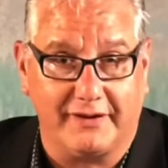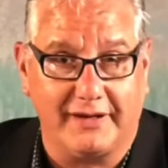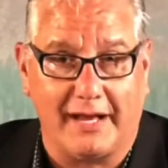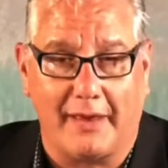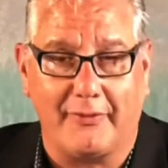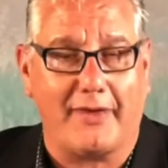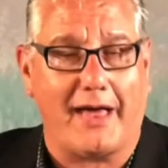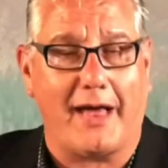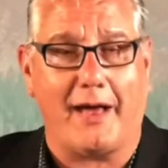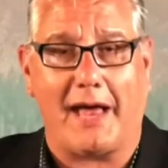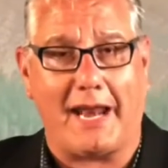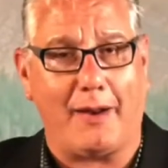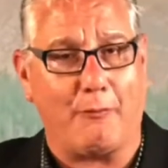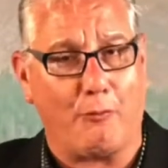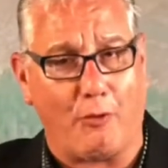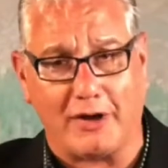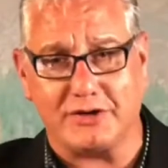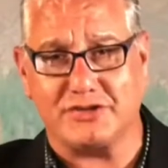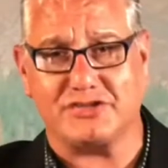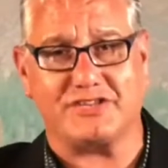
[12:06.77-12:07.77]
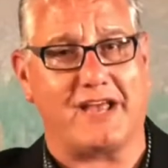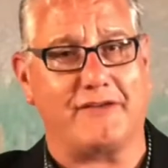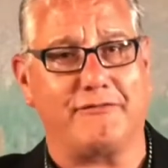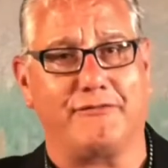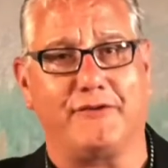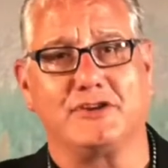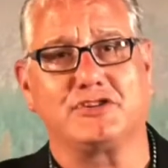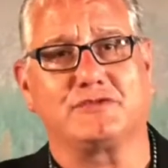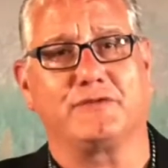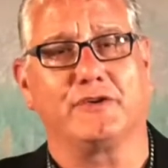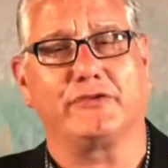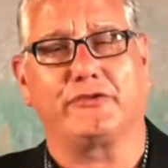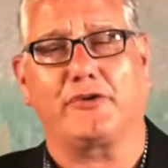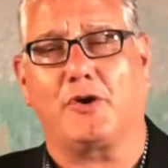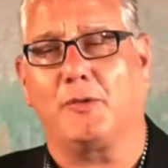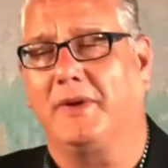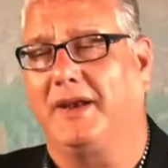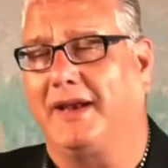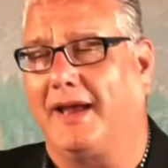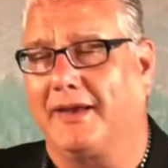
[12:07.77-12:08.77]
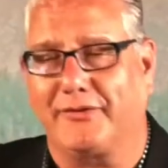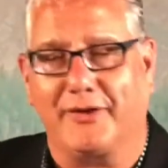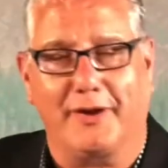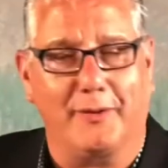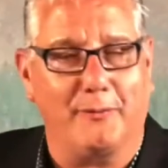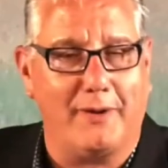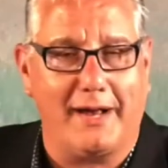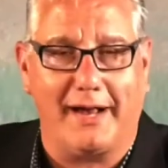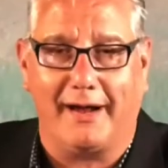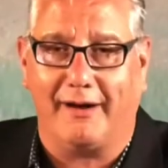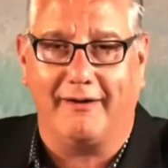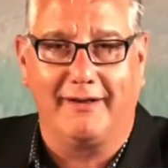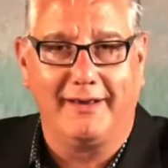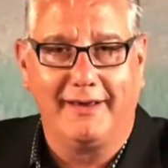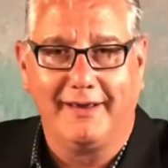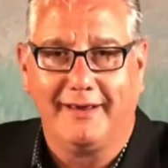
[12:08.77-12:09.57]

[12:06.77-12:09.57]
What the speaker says: And I watched that fish for so many. I thought, wow,